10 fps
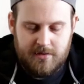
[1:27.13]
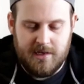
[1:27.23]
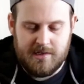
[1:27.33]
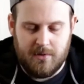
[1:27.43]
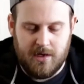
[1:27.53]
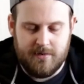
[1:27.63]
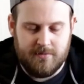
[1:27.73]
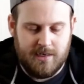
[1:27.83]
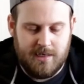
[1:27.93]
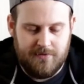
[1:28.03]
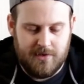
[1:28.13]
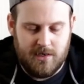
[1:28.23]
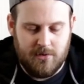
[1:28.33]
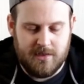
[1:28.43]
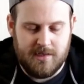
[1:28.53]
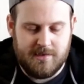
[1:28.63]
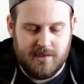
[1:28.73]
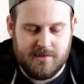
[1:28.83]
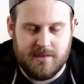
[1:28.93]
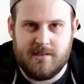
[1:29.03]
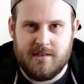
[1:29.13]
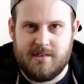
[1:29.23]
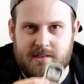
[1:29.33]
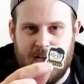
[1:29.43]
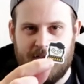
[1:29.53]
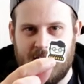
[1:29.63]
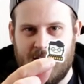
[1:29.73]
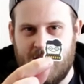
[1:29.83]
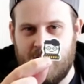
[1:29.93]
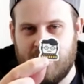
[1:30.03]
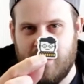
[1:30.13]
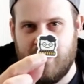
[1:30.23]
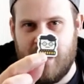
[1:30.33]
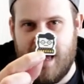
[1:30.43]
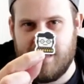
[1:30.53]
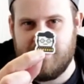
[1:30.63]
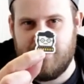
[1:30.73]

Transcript: This one, I definitely know what this is. This is definitely a kind of hat